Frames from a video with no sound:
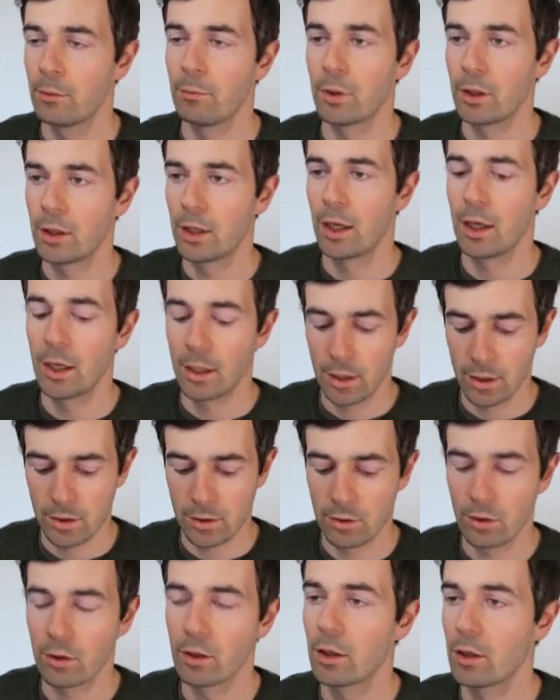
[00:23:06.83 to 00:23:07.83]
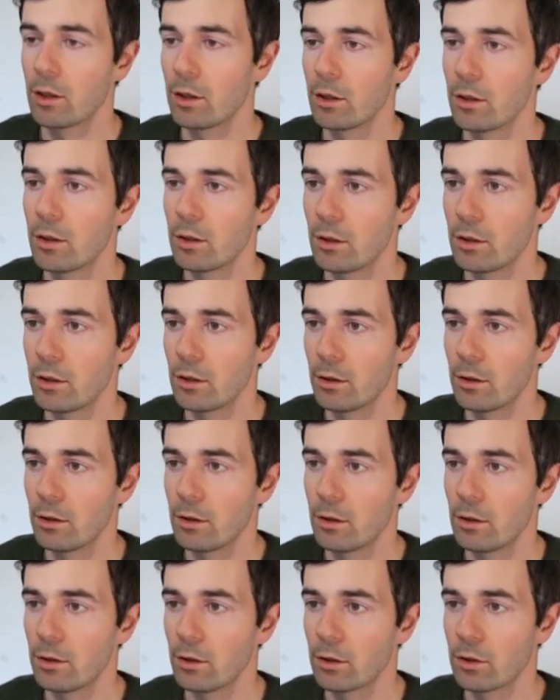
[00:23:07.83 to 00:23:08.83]
But then it's going to
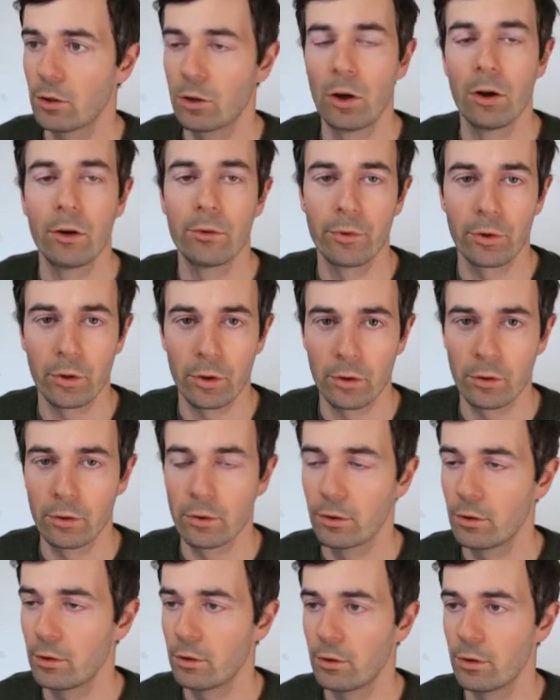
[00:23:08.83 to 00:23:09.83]
cover